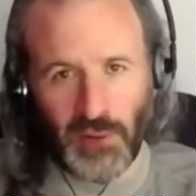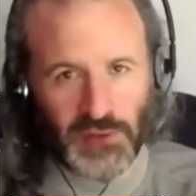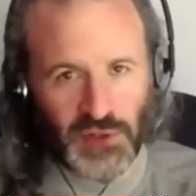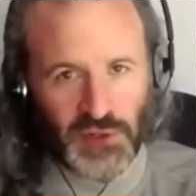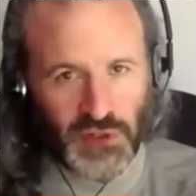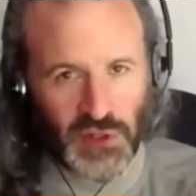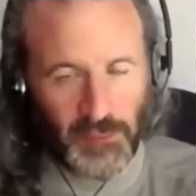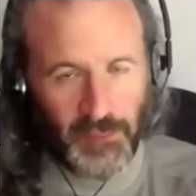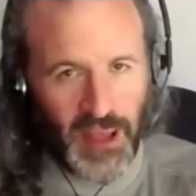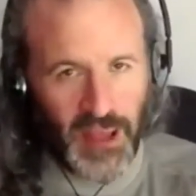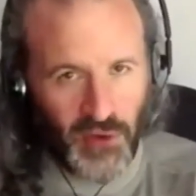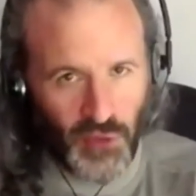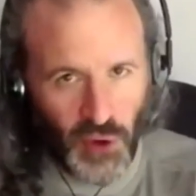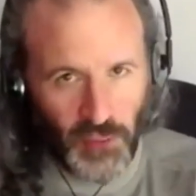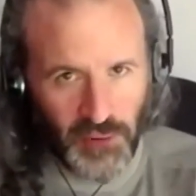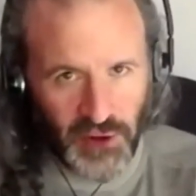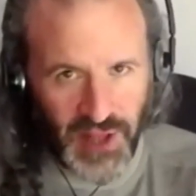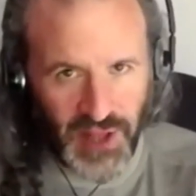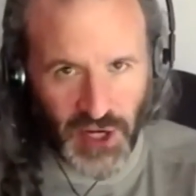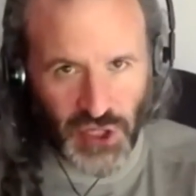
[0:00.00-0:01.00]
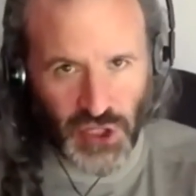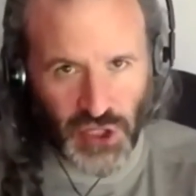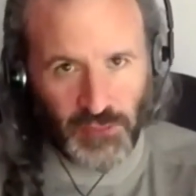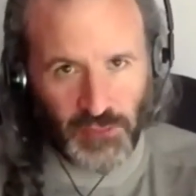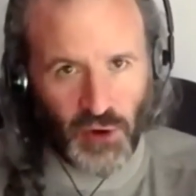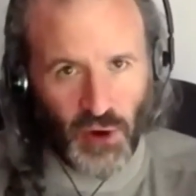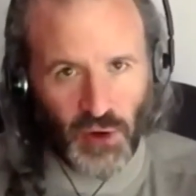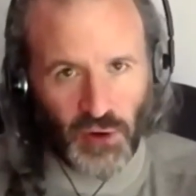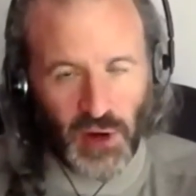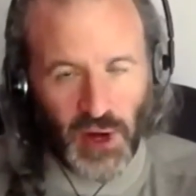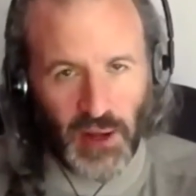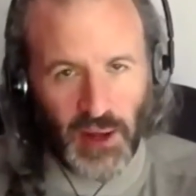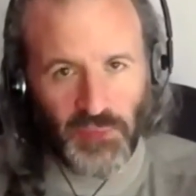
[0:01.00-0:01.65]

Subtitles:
There's a payroll protection program